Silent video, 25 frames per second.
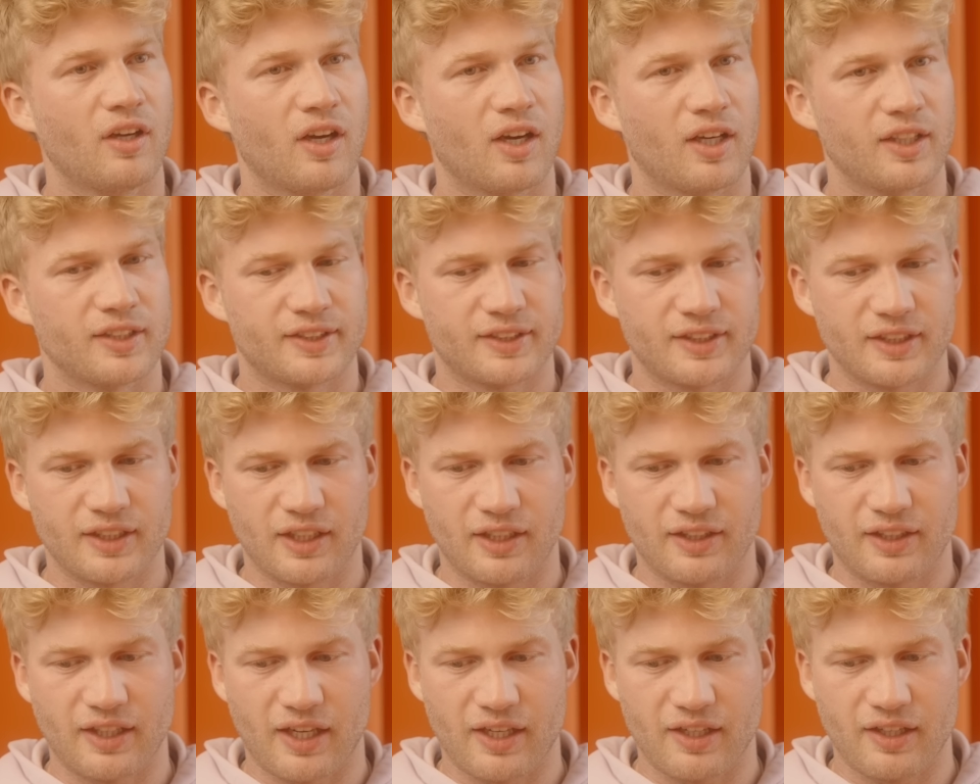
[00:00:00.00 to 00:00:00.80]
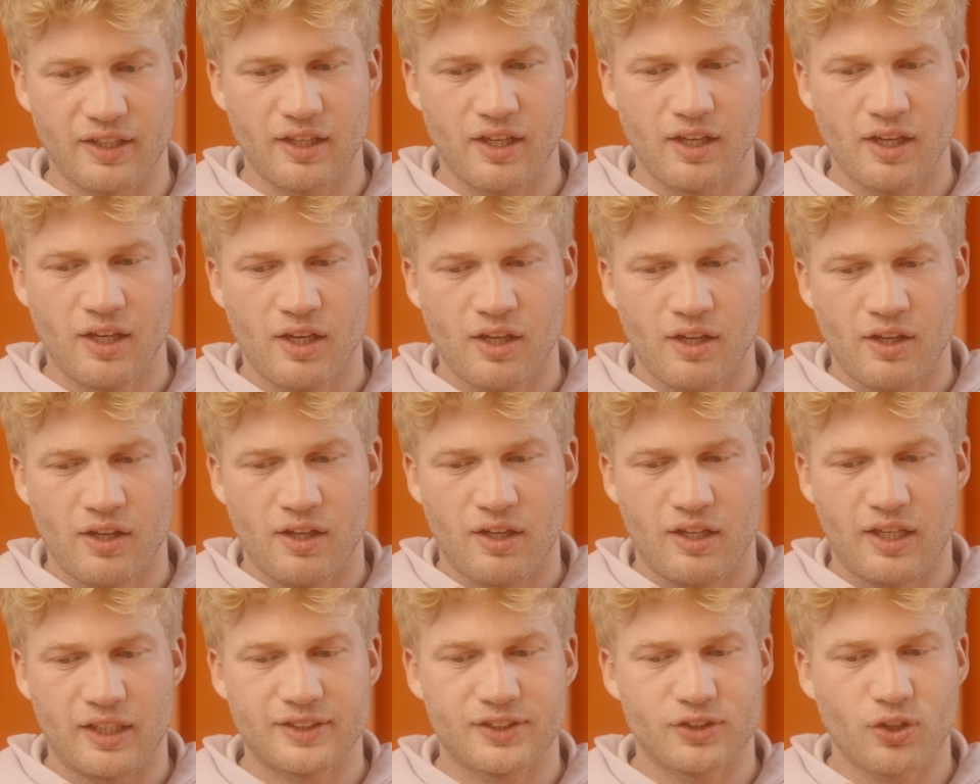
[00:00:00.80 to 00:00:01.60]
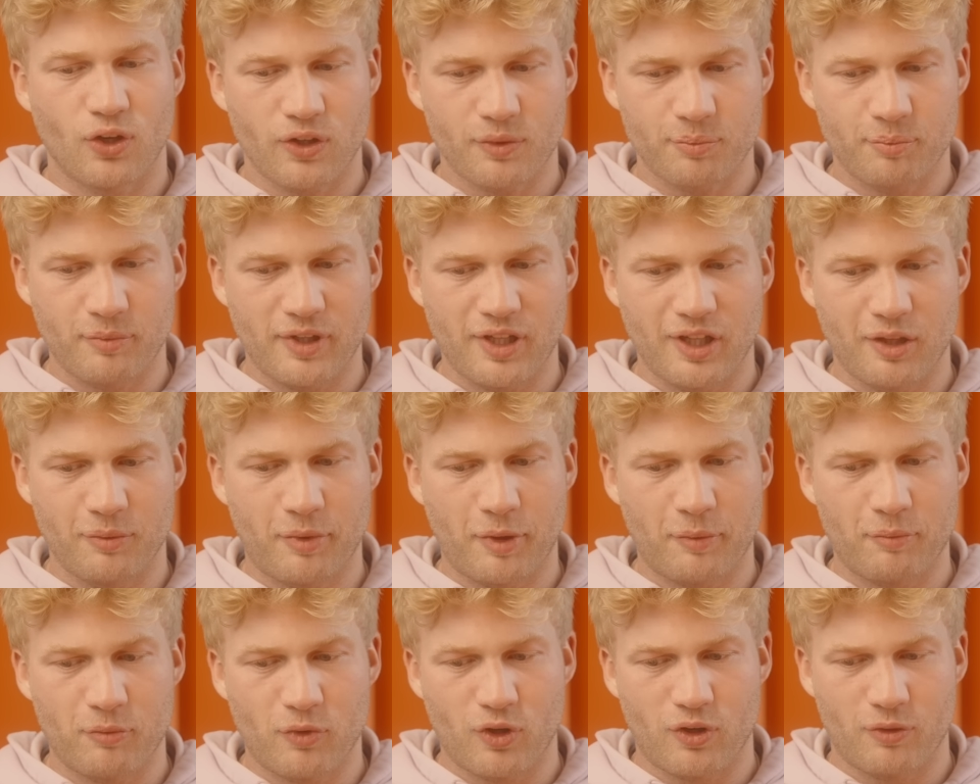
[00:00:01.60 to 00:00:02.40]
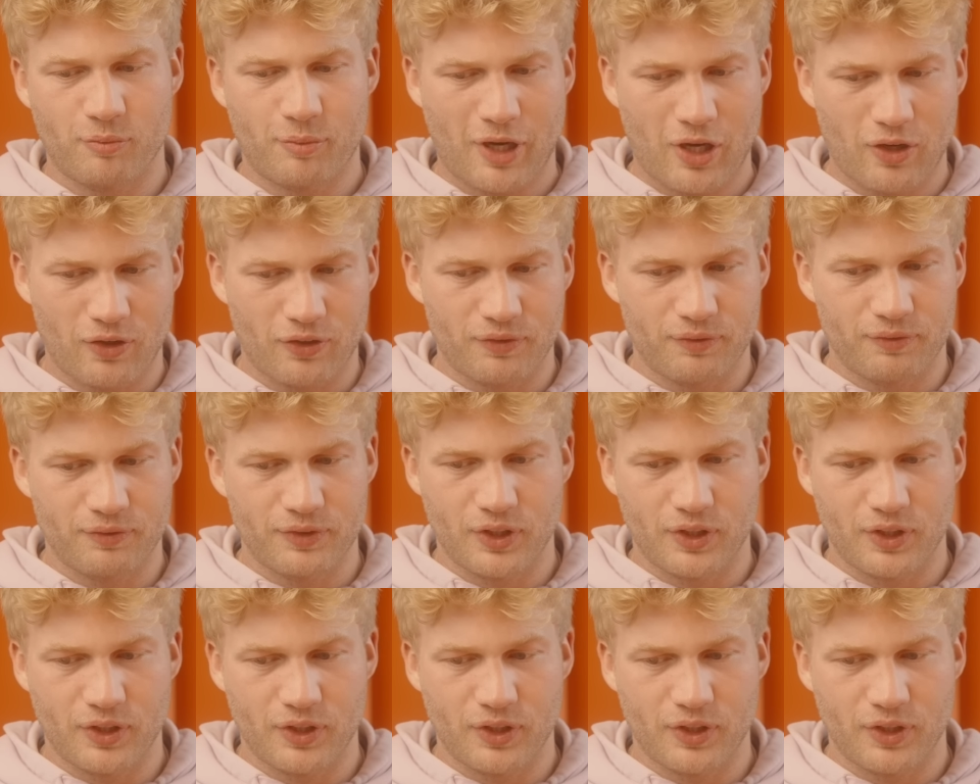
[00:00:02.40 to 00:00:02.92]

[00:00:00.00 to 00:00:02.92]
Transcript: I see. And then let's talk a little bit more about,